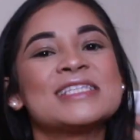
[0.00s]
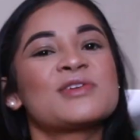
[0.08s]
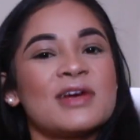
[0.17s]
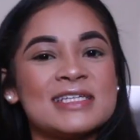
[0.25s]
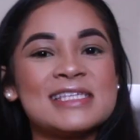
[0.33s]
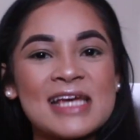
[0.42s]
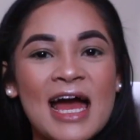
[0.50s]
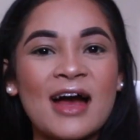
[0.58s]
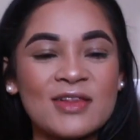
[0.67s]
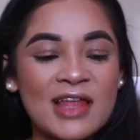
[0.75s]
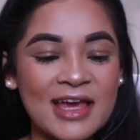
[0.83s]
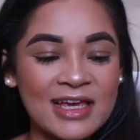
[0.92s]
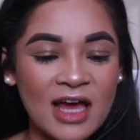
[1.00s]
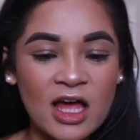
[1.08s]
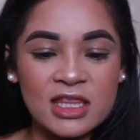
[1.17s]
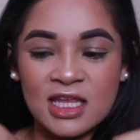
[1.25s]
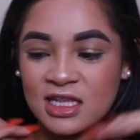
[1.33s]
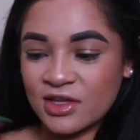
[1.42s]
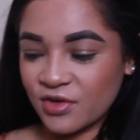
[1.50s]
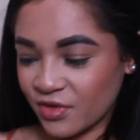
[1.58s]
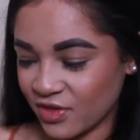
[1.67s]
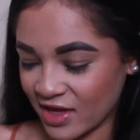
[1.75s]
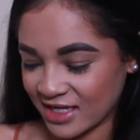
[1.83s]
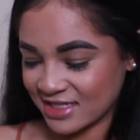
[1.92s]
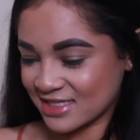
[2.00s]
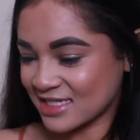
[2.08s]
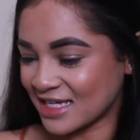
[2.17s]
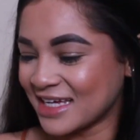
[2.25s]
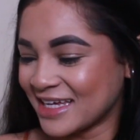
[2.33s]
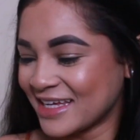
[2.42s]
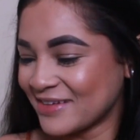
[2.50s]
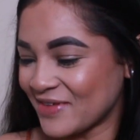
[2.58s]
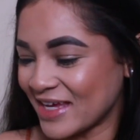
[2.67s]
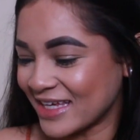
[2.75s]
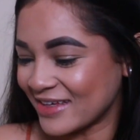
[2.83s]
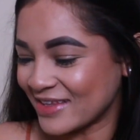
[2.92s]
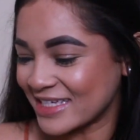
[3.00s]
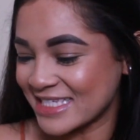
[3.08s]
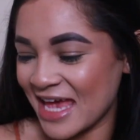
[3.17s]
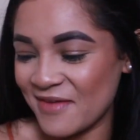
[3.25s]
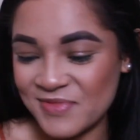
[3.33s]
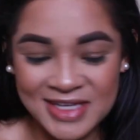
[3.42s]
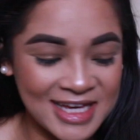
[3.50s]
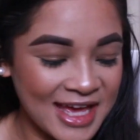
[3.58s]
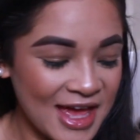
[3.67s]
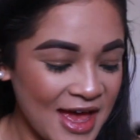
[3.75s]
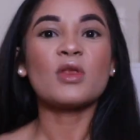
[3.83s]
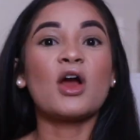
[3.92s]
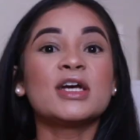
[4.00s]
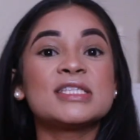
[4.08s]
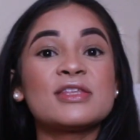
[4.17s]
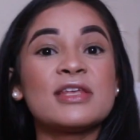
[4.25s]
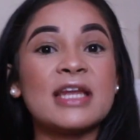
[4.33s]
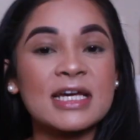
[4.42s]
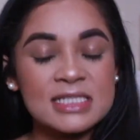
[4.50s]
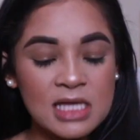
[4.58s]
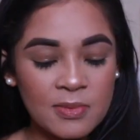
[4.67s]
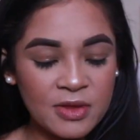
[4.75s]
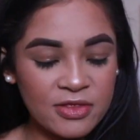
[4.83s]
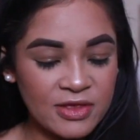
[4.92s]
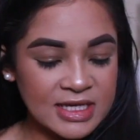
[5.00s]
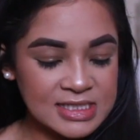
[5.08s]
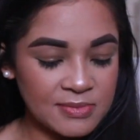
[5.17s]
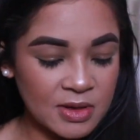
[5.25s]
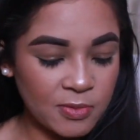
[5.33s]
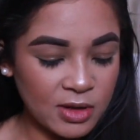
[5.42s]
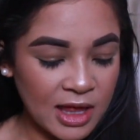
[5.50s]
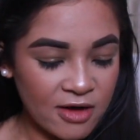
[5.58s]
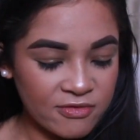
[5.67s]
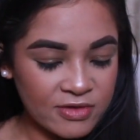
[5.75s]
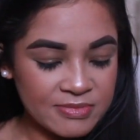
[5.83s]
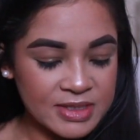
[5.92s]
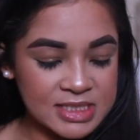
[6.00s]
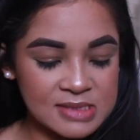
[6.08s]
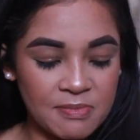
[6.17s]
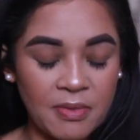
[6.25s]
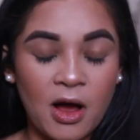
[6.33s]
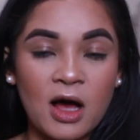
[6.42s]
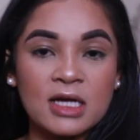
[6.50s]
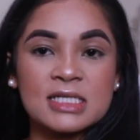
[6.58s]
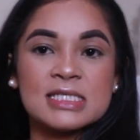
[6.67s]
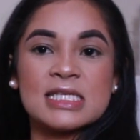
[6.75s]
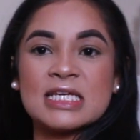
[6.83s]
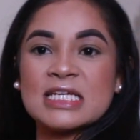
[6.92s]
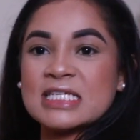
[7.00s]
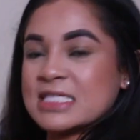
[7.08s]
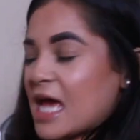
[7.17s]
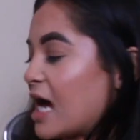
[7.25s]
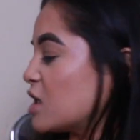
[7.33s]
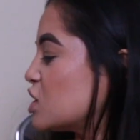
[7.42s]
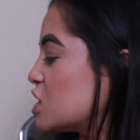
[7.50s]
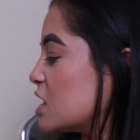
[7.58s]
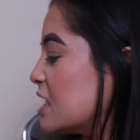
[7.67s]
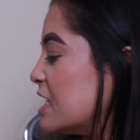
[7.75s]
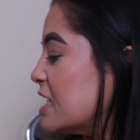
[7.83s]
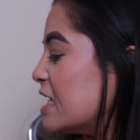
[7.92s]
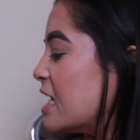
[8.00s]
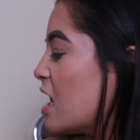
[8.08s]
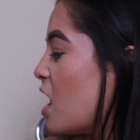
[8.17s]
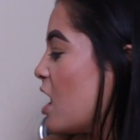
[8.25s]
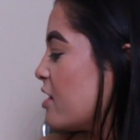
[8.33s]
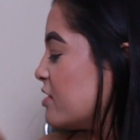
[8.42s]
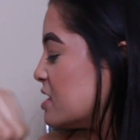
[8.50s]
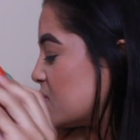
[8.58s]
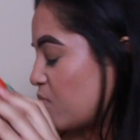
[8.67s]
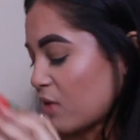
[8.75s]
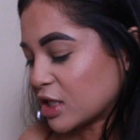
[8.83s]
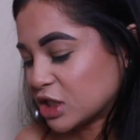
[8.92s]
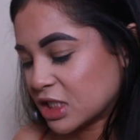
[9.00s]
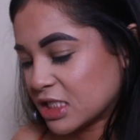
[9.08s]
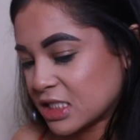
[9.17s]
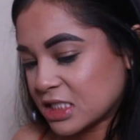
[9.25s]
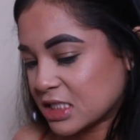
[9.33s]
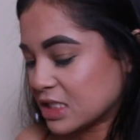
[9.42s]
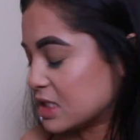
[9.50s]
It's crazy how like the little things can make you this happy. All right, so the next couple of things I'm gonna pull out from this box is actually these brushes,